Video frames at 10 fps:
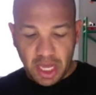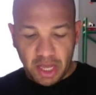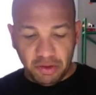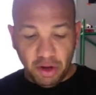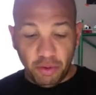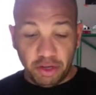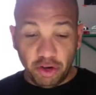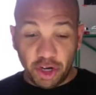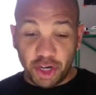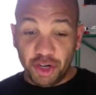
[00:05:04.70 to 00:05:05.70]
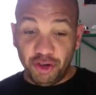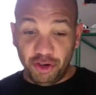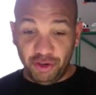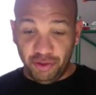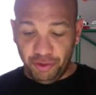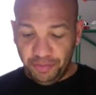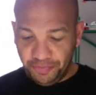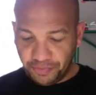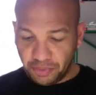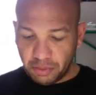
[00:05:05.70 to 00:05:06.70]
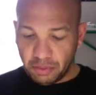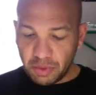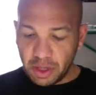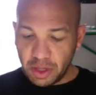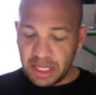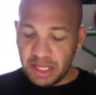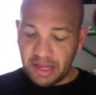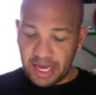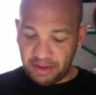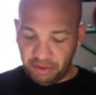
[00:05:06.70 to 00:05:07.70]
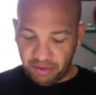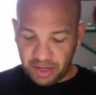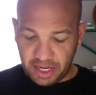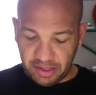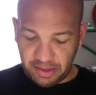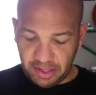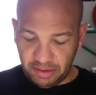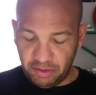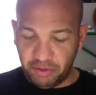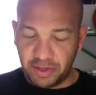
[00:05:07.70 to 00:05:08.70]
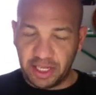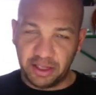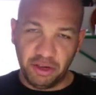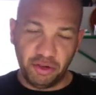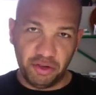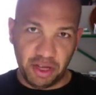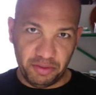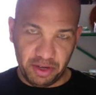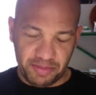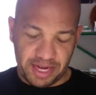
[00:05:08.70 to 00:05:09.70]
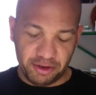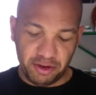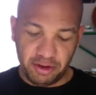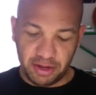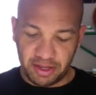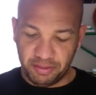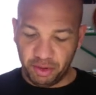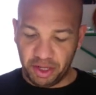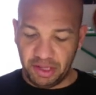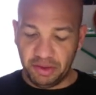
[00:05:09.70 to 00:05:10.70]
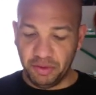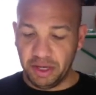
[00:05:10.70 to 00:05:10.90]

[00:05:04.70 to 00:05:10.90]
So what you're going to do in this exercise is you selected your subject matter, because I'm putting these away.